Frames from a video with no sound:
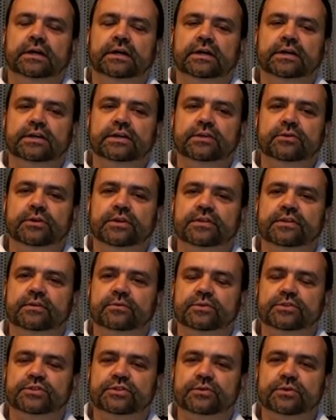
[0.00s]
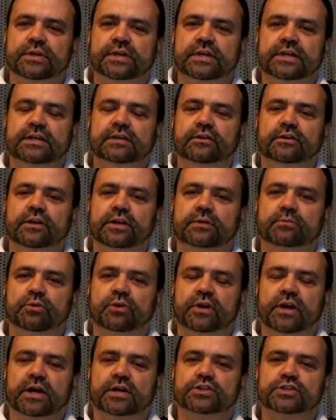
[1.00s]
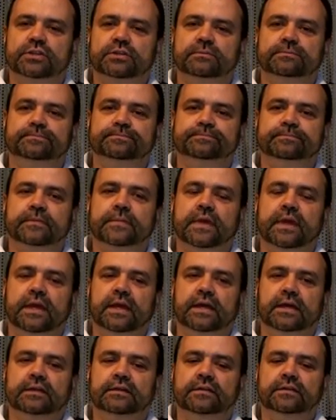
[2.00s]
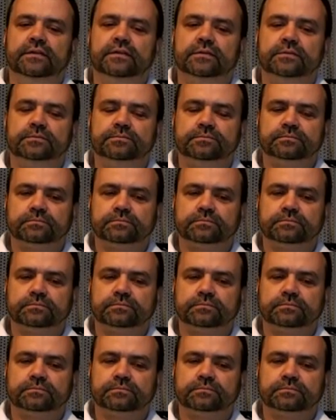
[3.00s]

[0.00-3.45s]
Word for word: a unit that was doing e-learning production, and